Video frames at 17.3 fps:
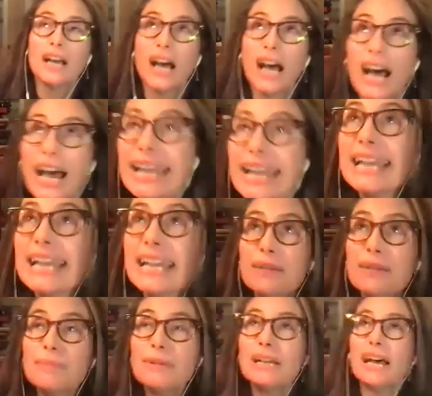
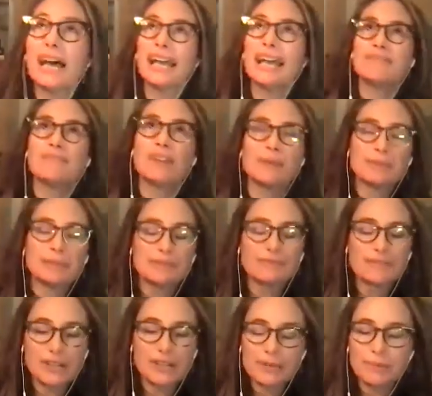I'm at the
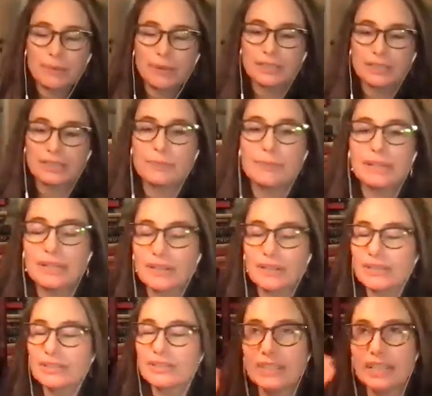very
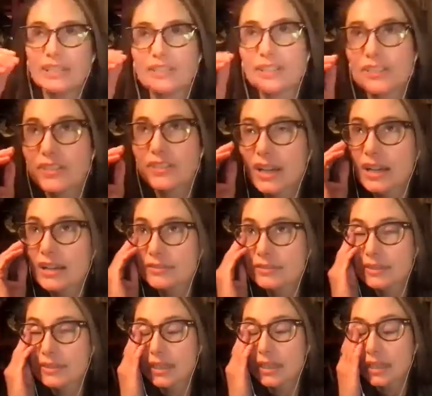preliminary stages
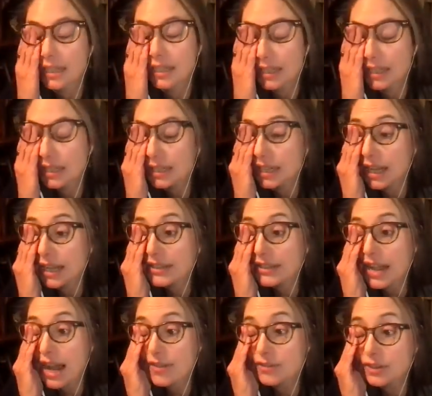of a
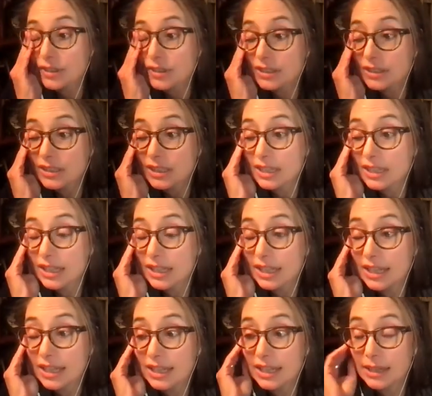novel.
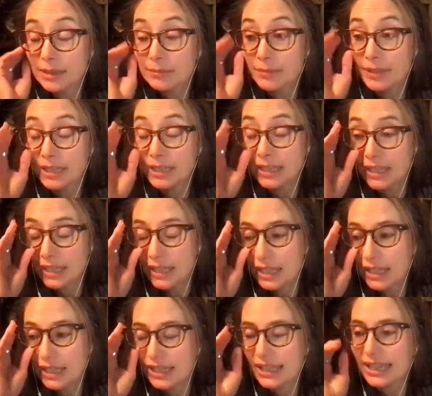So
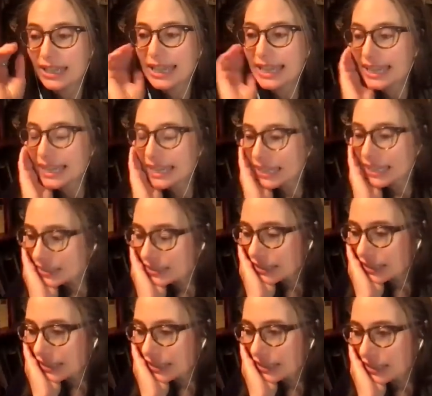
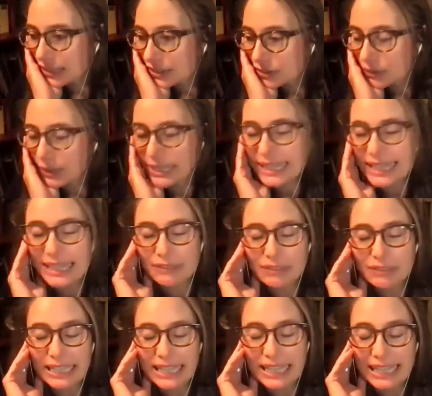I can't
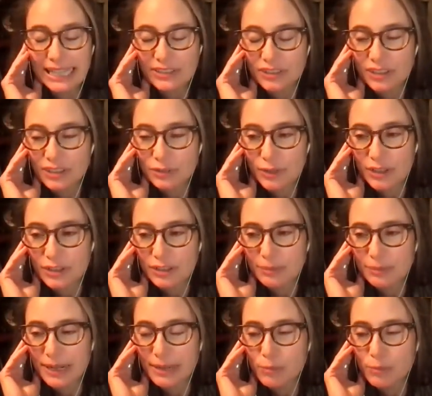really answer those questions,
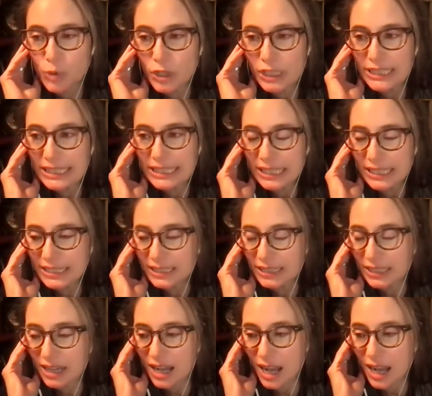but I'm working on
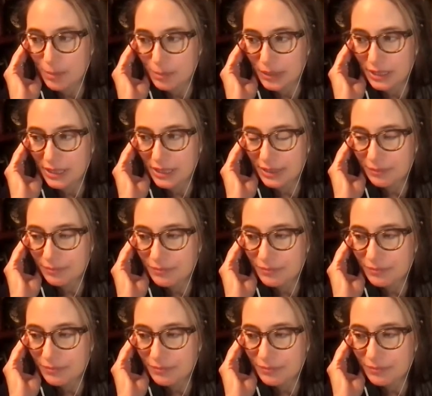an opera